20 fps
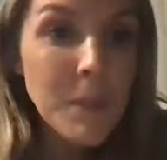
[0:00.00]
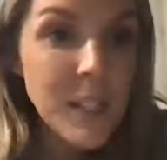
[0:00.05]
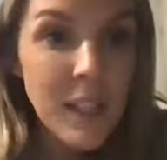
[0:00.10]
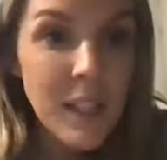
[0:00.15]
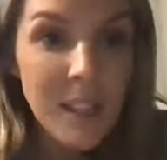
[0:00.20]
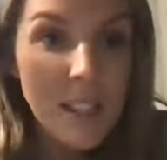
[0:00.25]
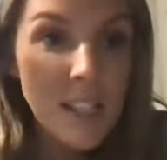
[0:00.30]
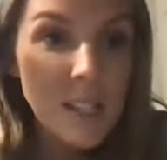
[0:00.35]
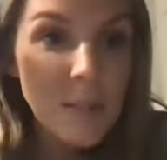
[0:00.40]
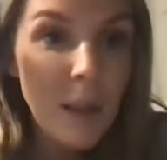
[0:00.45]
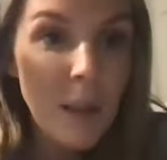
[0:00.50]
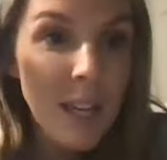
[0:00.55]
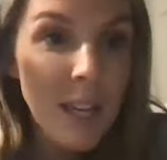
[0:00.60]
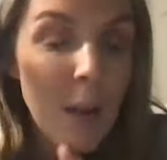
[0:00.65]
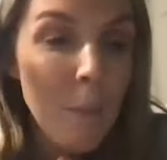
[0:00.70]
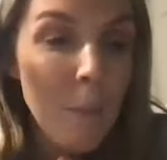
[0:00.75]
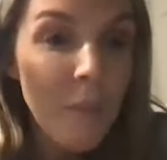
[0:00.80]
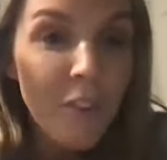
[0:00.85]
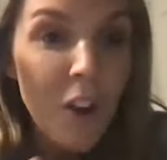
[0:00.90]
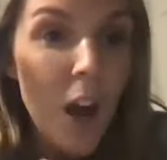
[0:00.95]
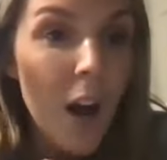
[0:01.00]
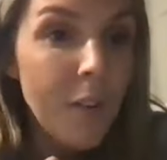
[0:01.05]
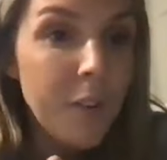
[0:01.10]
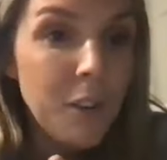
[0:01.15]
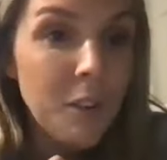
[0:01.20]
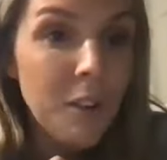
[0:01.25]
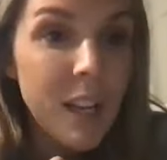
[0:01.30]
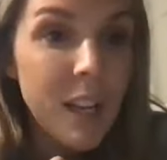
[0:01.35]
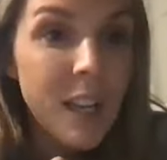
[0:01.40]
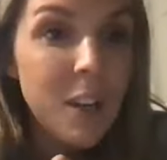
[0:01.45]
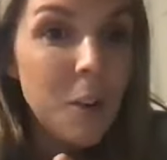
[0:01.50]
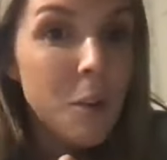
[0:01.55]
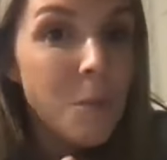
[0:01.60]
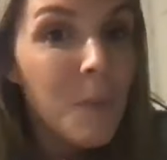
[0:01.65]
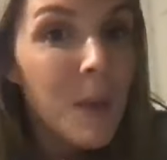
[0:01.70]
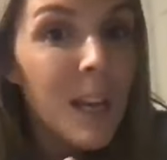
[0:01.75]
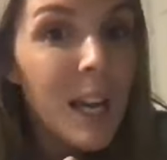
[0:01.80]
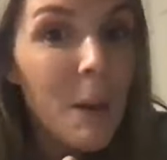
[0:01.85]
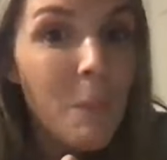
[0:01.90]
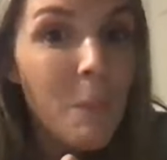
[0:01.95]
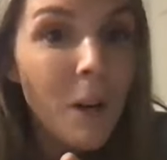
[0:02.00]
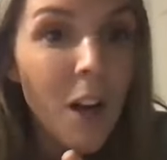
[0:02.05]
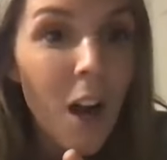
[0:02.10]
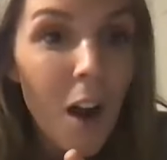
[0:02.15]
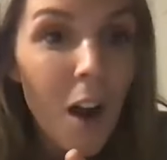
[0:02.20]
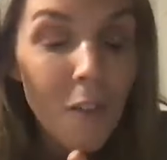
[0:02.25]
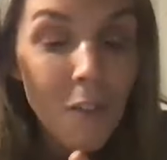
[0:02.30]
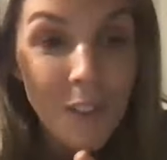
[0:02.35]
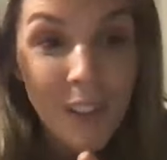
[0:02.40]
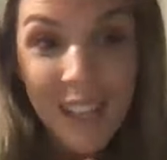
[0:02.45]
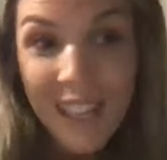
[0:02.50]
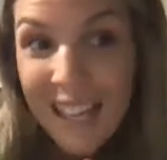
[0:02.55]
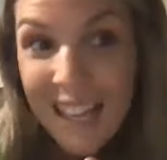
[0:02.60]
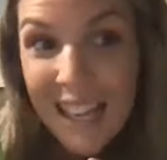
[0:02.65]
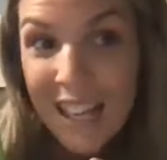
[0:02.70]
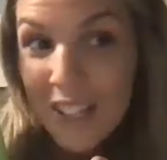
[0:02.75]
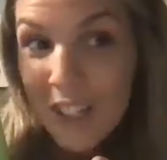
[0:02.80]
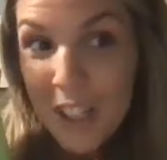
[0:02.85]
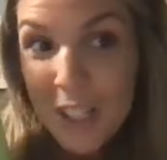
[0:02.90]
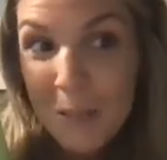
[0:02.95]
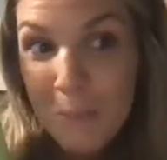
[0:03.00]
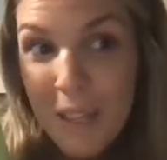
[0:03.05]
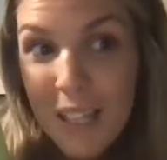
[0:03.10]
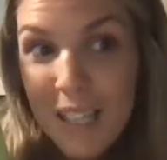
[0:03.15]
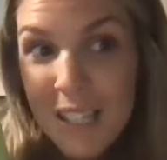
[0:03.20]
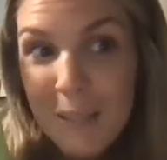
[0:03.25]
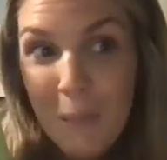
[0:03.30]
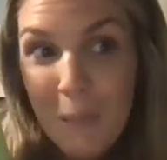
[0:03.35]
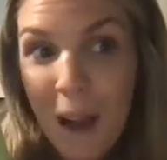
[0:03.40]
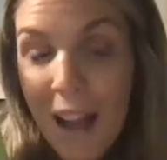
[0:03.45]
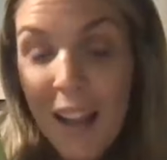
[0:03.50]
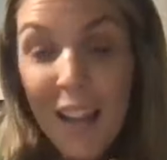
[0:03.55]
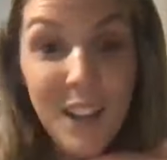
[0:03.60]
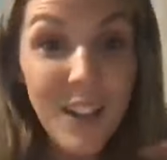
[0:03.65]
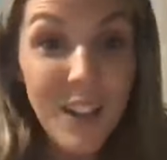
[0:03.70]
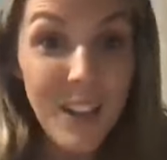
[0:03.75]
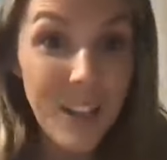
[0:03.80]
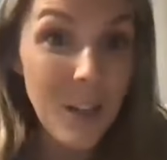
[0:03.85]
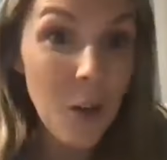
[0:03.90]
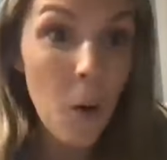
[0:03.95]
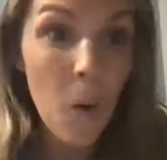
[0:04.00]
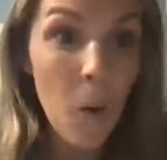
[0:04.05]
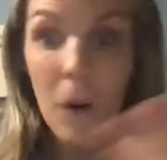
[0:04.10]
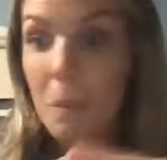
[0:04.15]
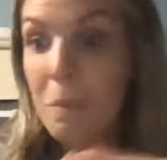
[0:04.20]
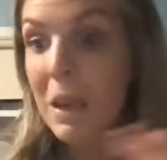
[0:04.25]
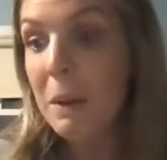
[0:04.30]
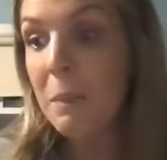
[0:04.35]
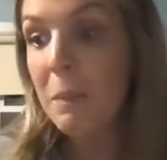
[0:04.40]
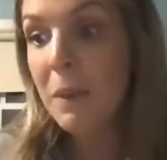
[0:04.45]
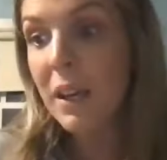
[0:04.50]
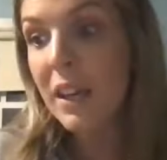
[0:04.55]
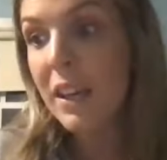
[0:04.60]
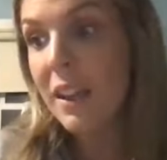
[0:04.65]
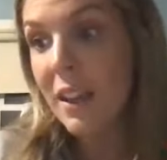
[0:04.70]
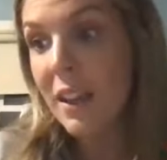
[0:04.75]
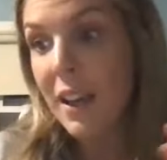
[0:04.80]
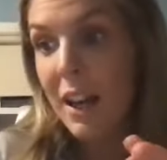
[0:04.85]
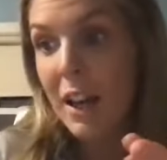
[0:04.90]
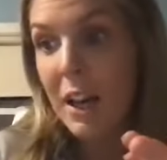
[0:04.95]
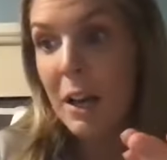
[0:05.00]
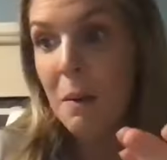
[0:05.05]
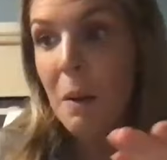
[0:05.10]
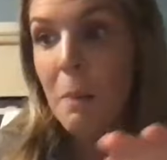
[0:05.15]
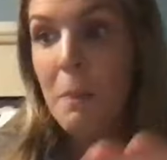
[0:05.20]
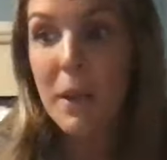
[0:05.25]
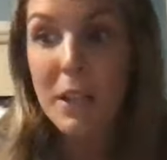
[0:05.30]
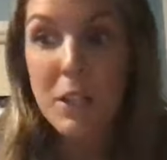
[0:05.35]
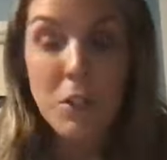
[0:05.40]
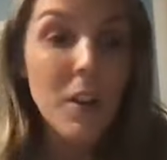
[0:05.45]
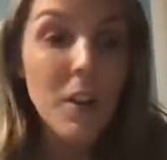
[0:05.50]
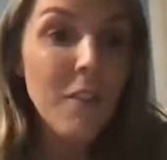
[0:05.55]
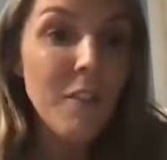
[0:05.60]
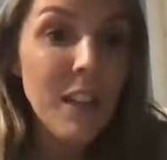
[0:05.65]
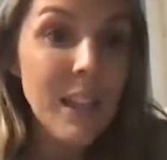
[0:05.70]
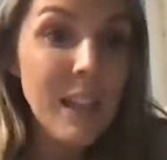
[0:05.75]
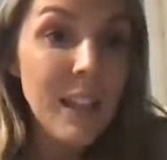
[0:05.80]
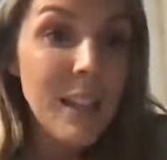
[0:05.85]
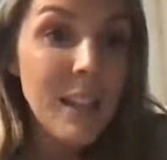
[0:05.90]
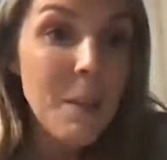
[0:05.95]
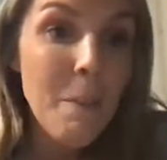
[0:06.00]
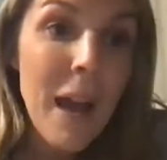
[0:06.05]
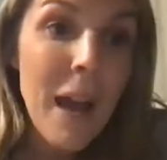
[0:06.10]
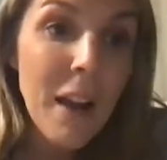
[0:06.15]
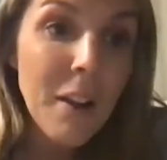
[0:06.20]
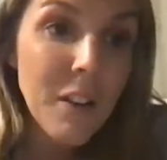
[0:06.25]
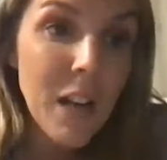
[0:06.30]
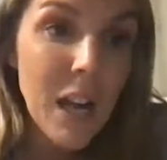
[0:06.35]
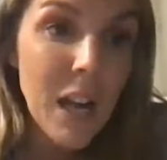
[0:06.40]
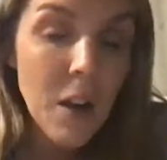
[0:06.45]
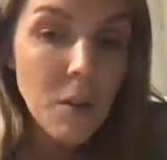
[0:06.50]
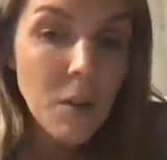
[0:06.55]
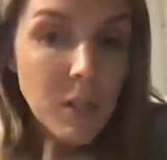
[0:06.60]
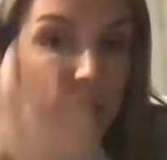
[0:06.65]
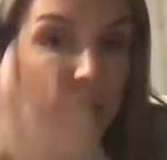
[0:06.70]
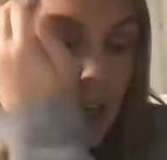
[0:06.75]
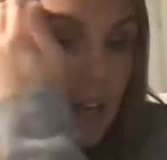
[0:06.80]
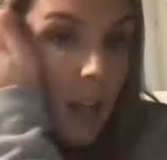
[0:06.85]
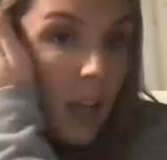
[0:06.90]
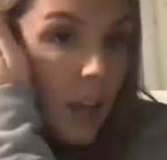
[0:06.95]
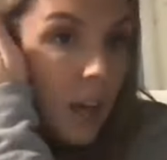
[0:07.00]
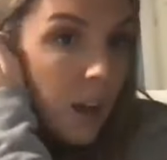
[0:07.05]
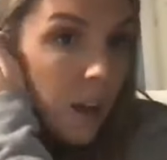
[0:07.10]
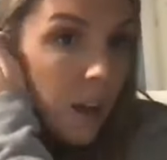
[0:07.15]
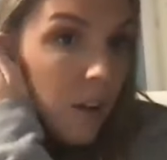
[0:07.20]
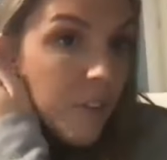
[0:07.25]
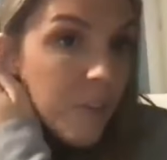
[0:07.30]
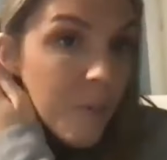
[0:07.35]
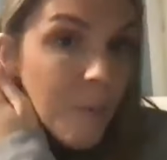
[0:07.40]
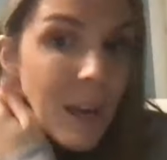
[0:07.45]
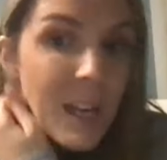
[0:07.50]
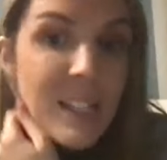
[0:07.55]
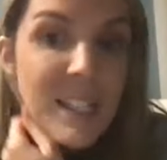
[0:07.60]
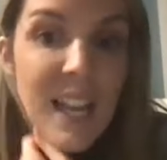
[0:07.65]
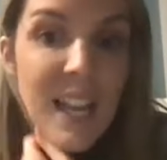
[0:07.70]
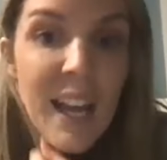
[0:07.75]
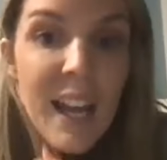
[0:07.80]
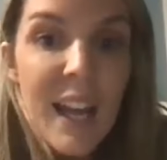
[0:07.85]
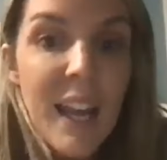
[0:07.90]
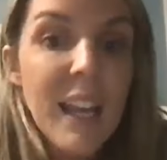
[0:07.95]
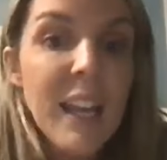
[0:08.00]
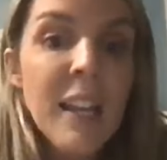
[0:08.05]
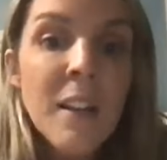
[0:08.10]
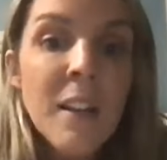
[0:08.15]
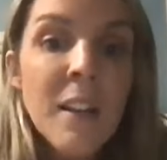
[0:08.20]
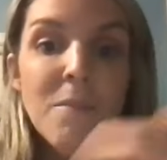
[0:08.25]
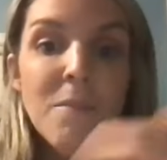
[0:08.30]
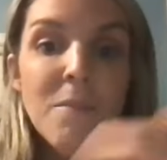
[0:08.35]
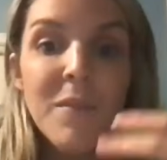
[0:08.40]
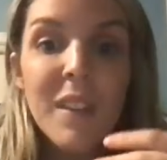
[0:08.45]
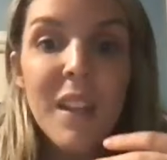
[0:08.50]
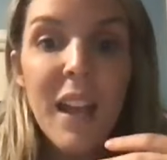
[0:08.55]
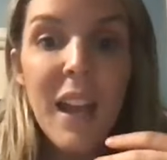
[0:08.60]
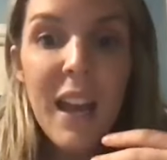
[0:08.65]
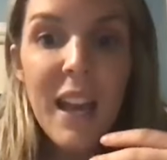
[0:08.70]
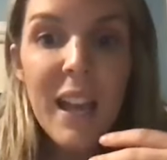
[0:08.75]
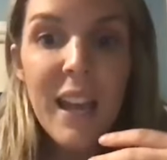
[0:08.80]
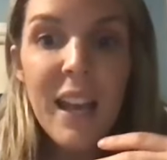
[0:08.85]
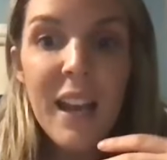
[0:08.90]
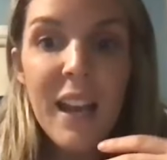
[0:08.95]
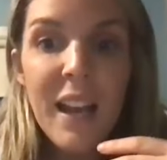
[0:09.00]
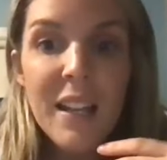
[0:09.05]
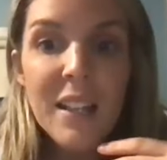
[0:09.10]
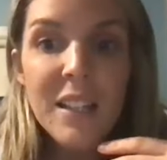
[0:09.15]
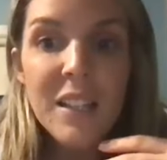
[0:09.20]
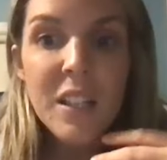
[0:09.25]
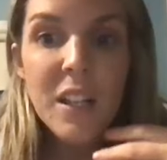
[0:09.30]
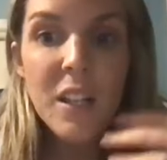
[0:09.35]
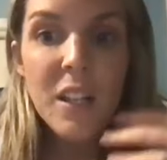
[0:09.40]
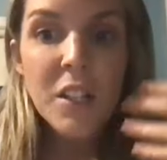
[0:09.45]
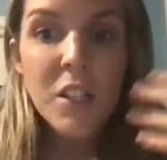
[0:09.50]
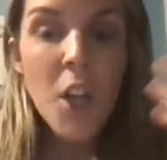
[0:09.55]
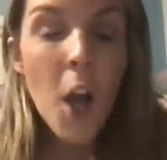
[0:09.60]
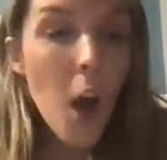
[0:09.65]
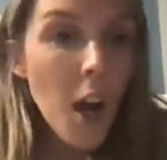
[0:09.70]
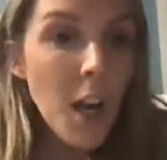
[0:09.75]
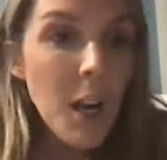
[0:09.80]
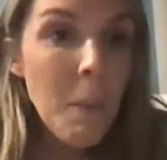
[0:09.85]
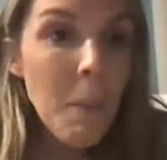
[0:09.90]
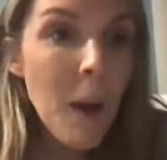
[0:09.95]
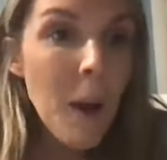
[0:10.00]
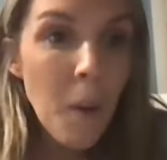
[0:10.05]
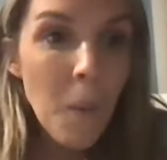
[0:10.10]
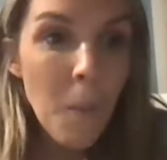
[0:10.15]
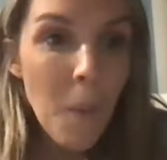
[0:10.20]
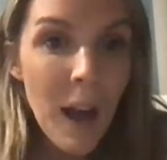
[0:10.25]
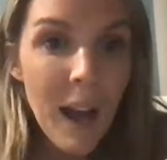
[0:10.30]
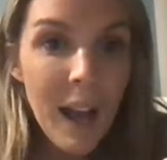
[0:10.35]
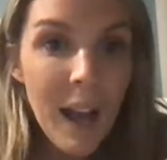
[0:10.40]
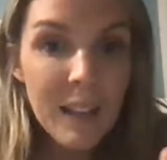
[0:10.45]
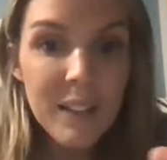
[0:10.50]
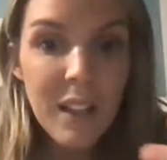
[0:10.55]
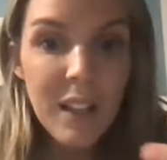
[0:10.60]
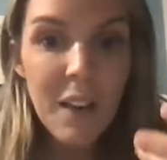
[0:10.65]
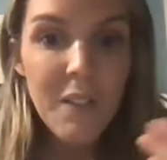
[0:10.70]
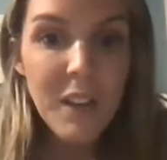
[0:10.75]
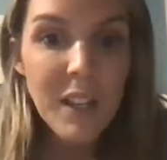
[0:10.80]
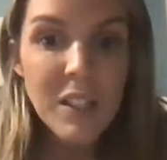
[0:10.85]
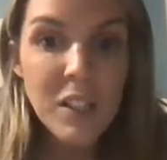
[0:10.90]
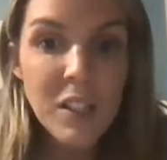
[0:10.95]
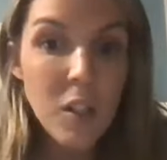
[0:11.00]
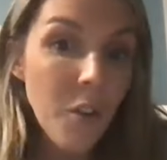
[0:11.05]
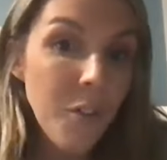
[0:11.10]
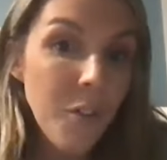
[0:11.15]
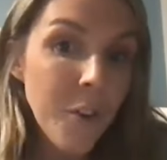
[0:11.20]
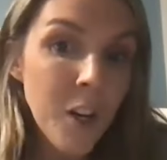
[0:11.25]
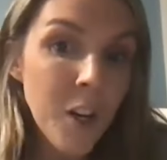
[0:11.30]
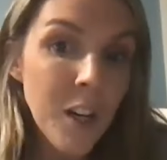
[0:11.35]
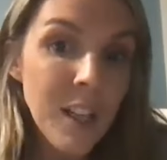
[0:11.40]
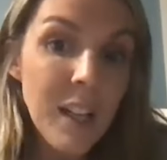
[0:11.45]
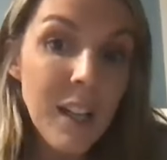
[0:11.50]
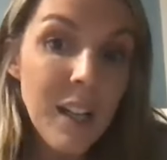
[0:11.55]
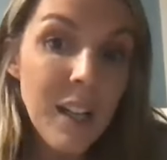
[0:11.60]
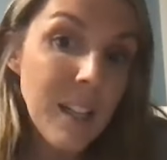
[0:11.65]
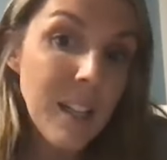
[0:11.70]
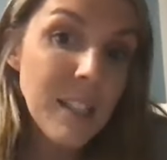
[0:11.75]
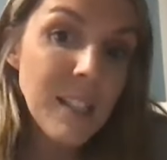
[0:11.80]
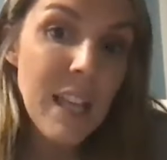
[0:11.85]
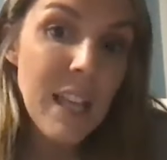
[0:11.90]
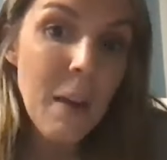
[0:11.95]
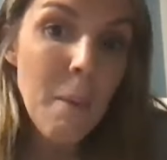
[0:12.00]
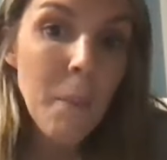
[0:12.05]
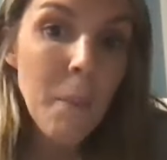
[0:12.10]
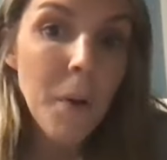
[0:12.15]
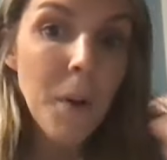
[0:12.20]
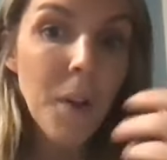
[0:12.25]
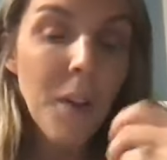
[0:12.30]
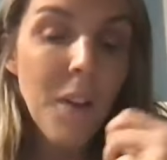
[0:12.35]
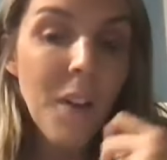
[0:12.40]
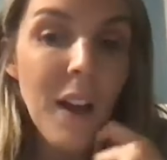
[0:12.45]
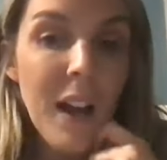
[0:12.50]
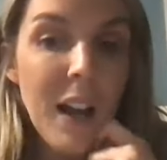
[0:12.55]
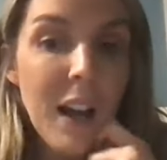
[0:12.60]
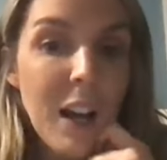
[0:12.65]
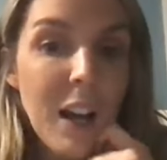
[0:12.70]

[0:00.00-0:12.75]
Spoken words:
Say this is my cup of coffee right here, with my cup of coffee, just me smiling, or maybe a picture of it in the background of my day, and talk about why I love it. So for an example,